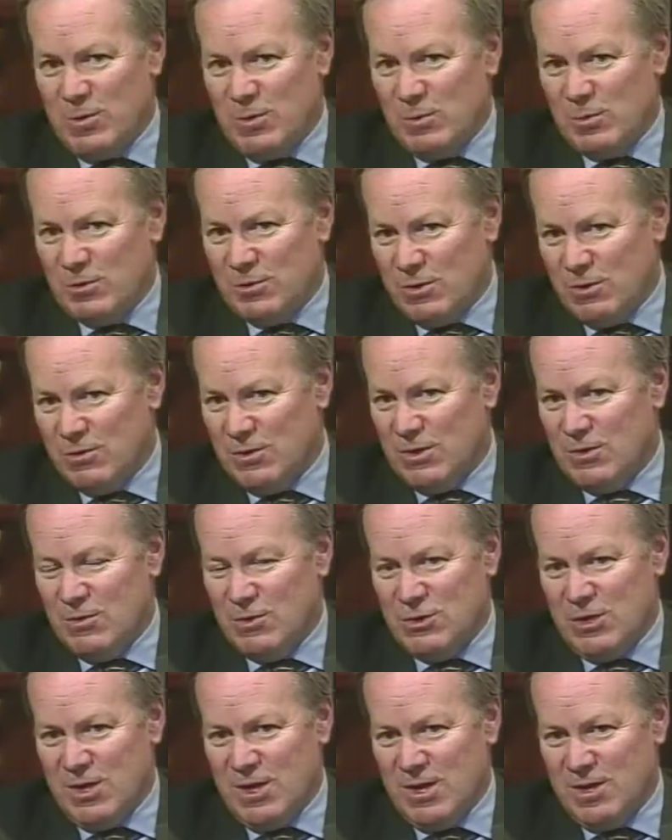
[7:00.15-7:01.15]
People don't
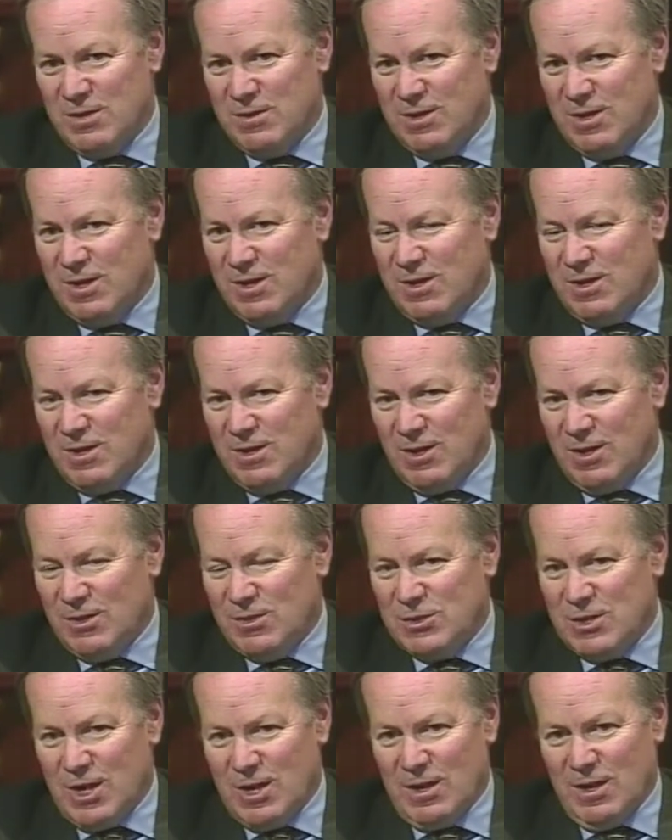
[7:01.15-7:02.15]
understand
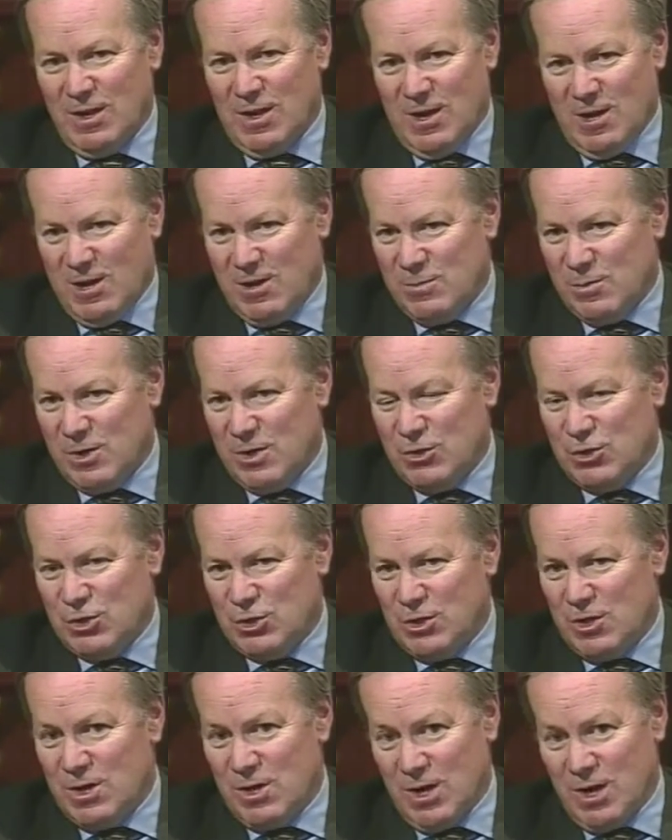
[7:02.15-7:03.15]
exactly how much
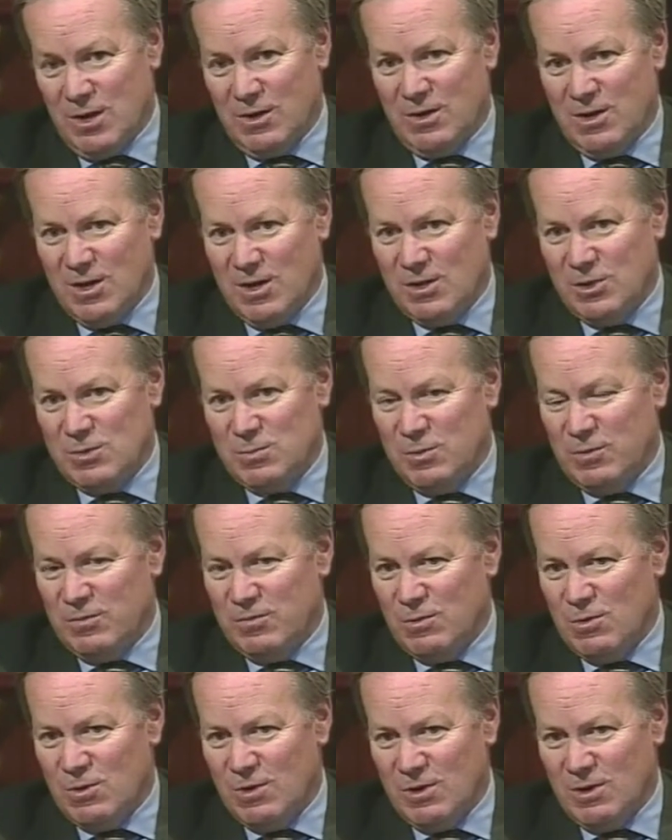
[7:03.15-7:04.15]
she and Gus
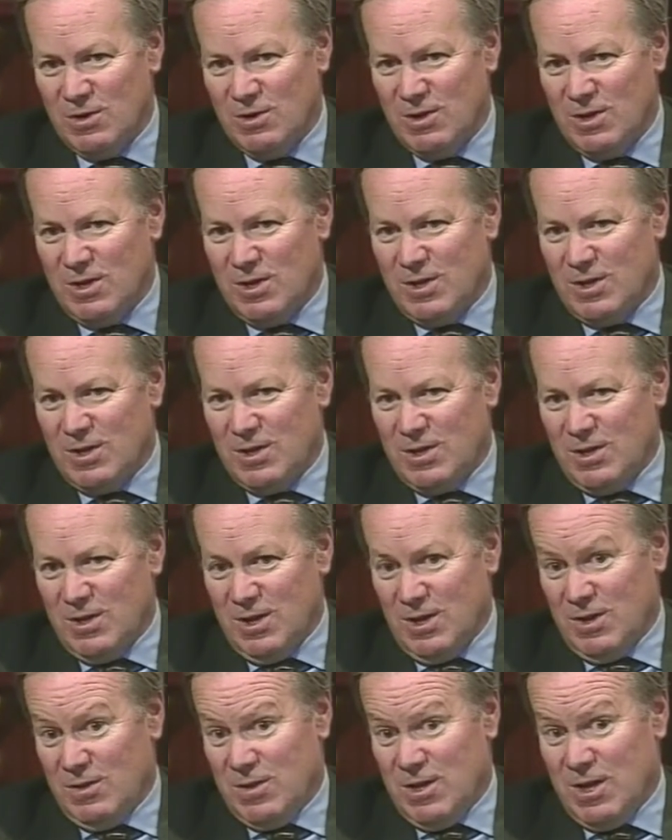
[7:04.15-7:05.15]
before her
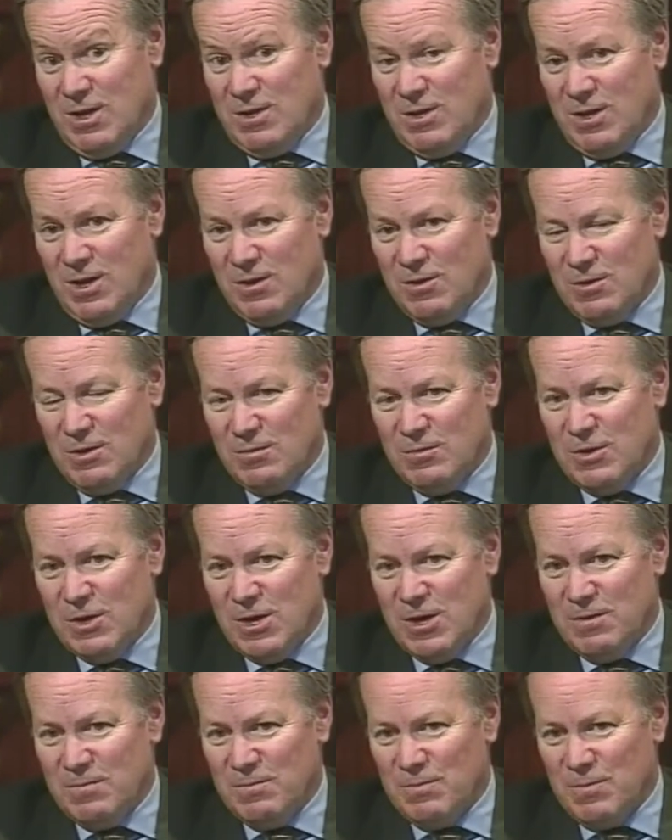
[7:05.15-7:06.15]
and they together have done.